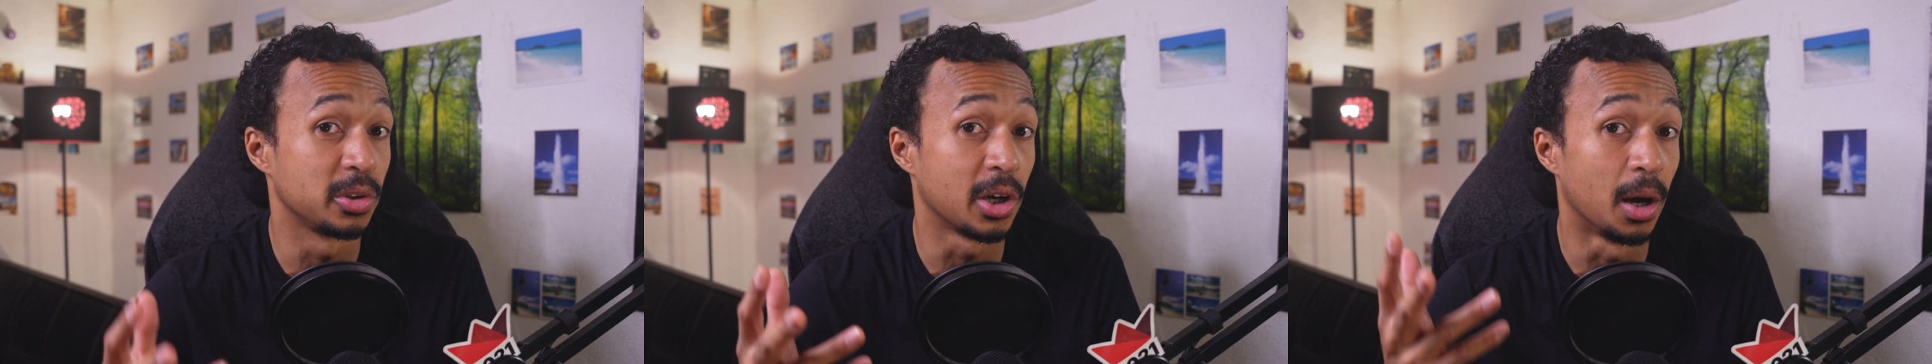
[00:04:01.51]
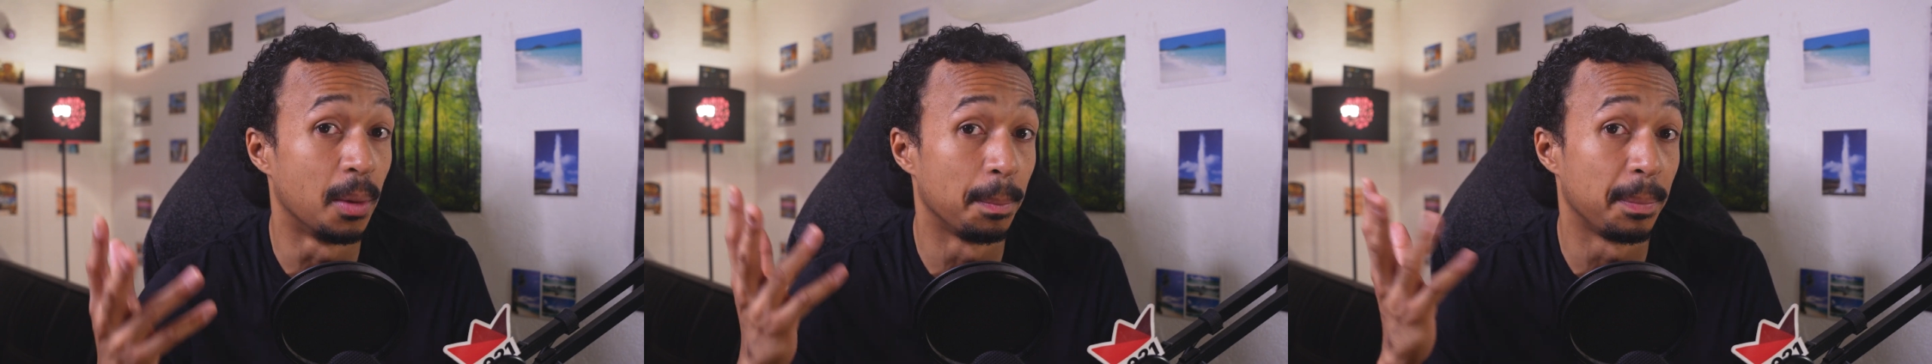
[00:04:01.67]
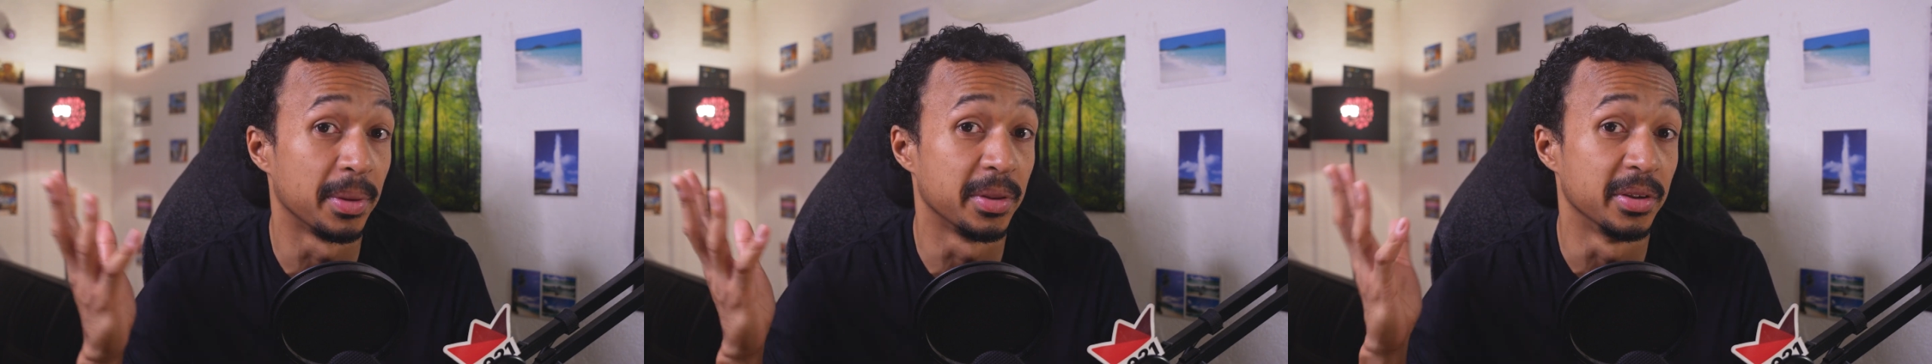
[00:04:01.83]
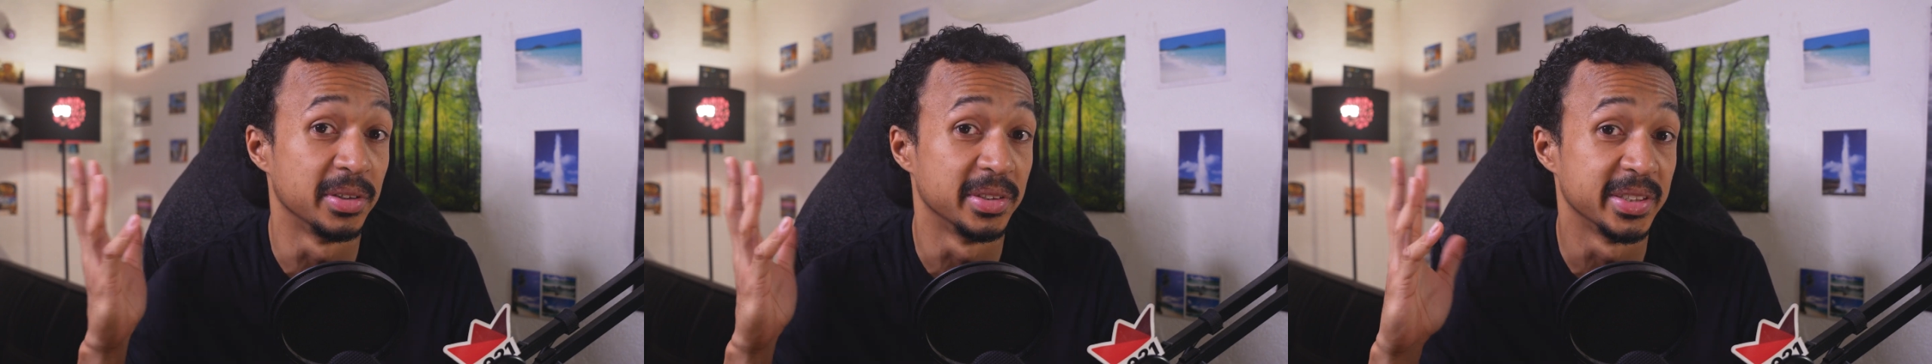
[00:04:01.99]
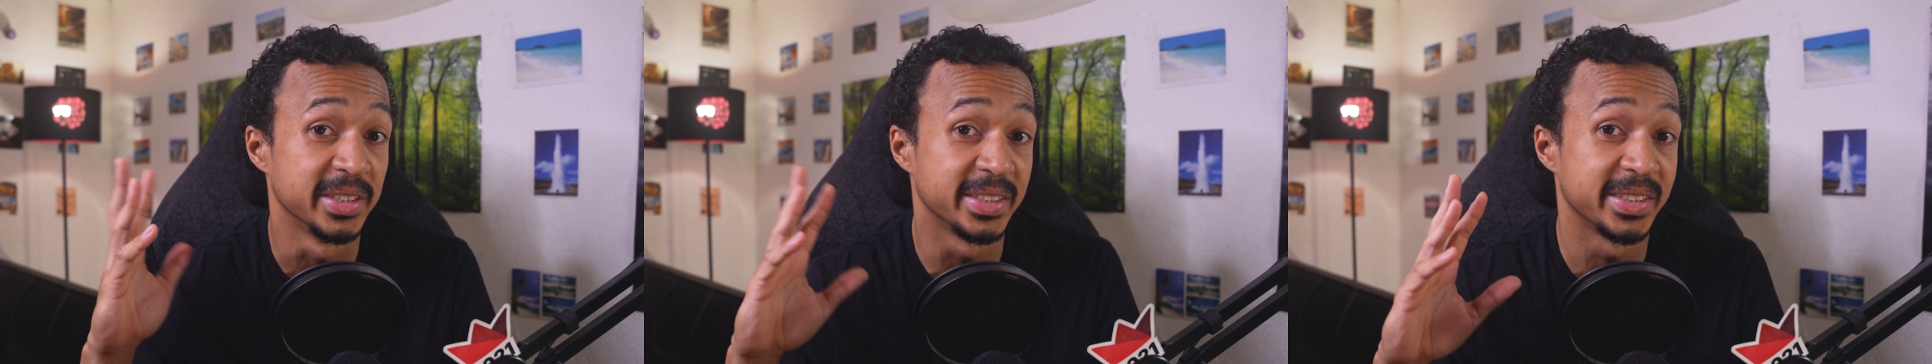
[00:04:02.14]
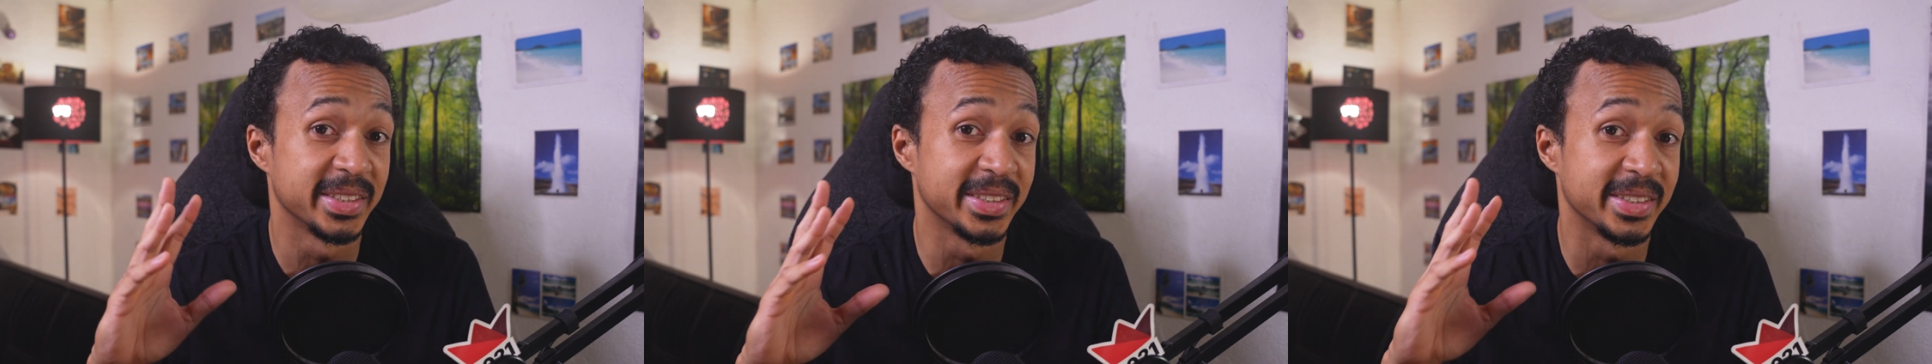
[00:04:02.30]

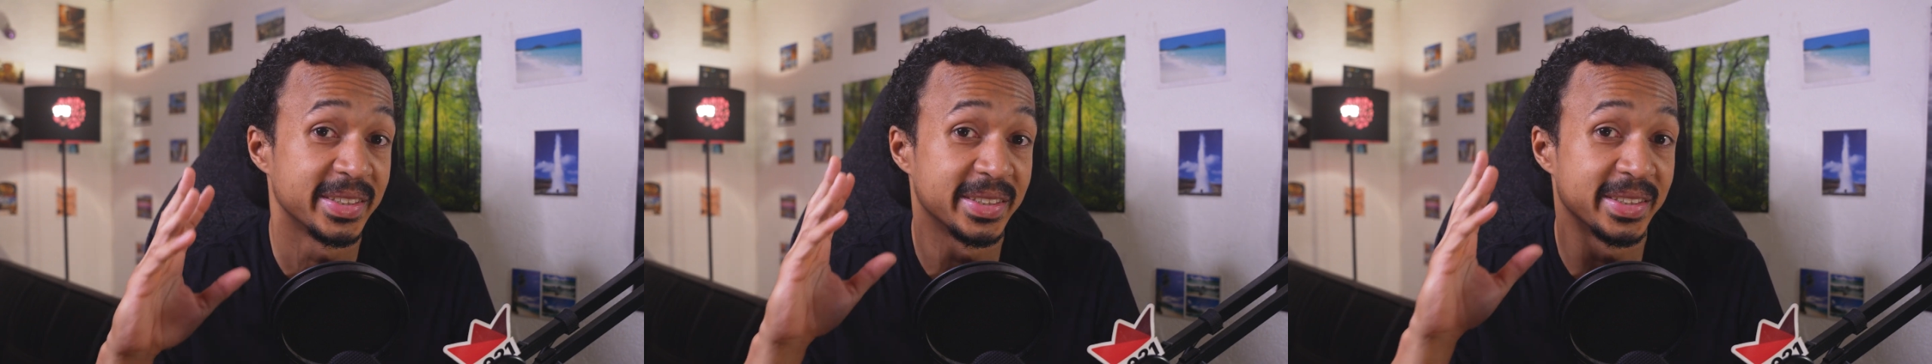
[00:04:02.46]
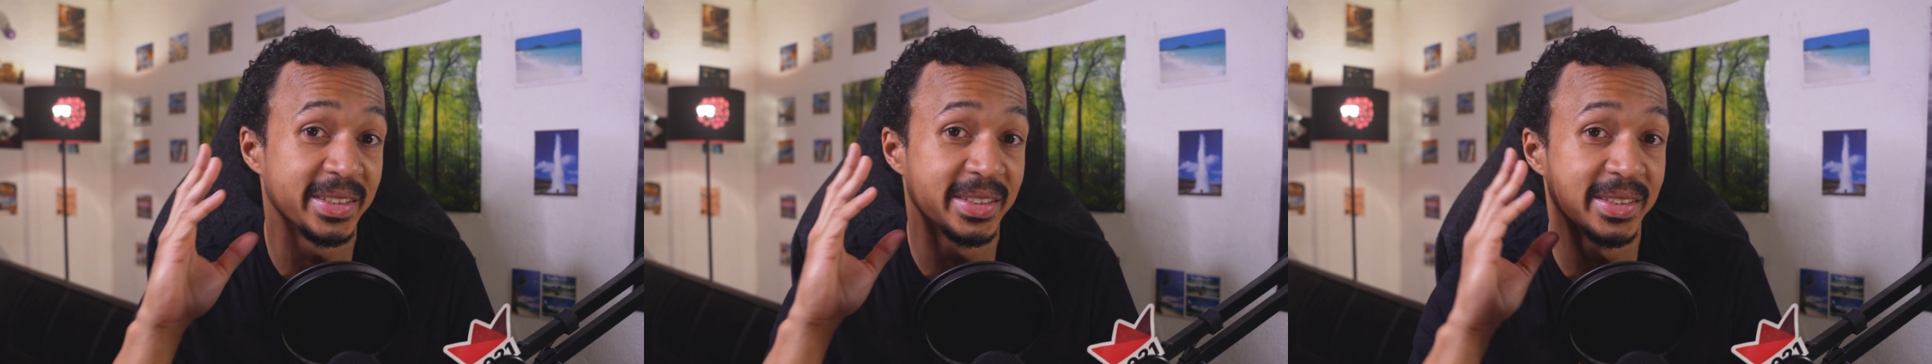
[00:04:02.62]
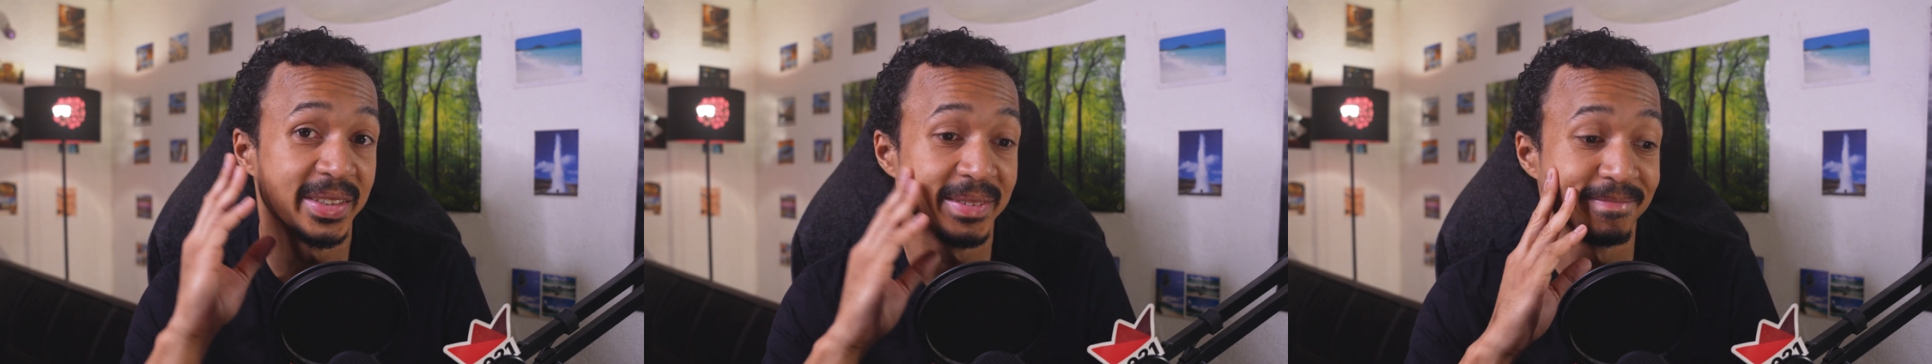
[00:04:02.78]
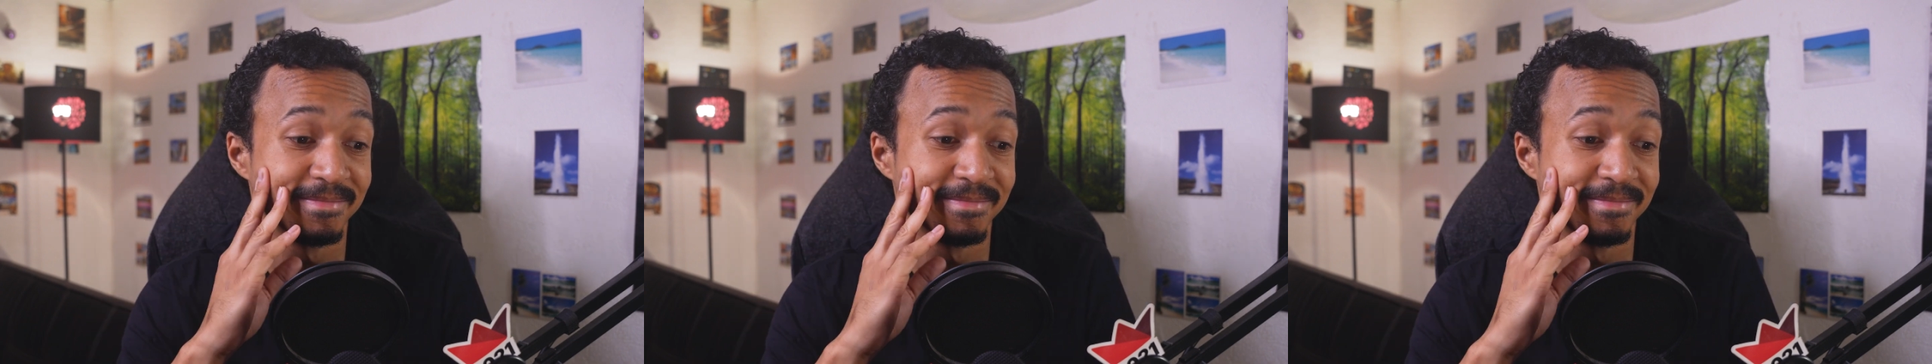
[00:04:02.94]
components.